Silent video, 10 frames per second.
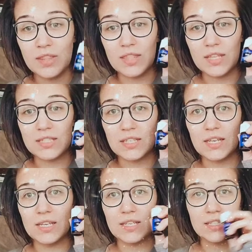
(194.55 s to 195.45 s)
This
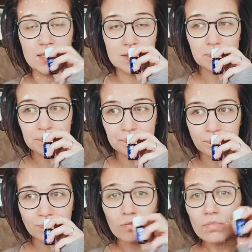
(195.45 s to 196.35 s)
is
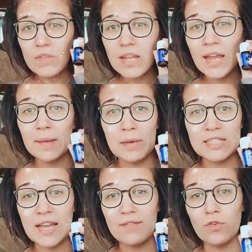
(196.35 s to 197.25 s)
a
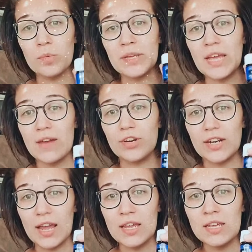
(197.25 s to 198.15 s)
must-have for me every
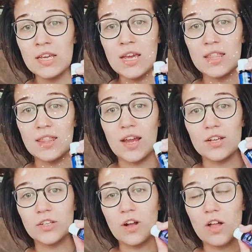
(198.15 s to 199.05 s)
day. They
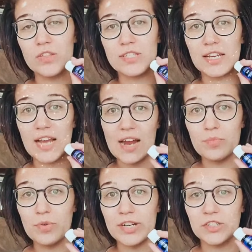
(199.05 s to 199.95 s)
also call this a
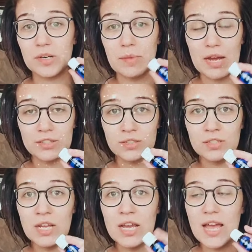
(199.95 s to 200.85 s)
chiropractor in a bottle.
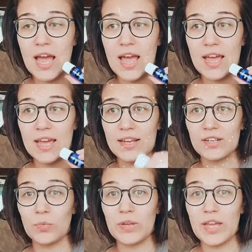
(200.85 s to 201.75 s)

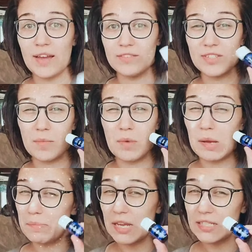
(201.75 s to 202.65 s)
And we have some
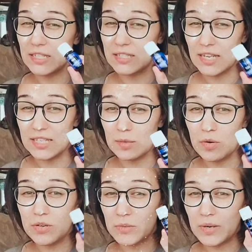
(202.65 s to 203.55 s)
amazing
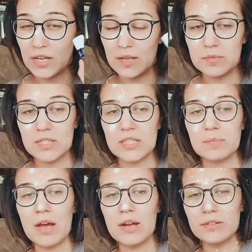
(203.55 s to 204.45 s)
testimonies when it comes to this
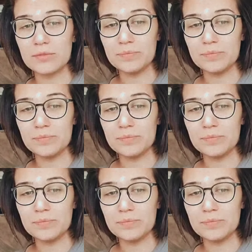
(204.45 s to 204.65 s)
bottle.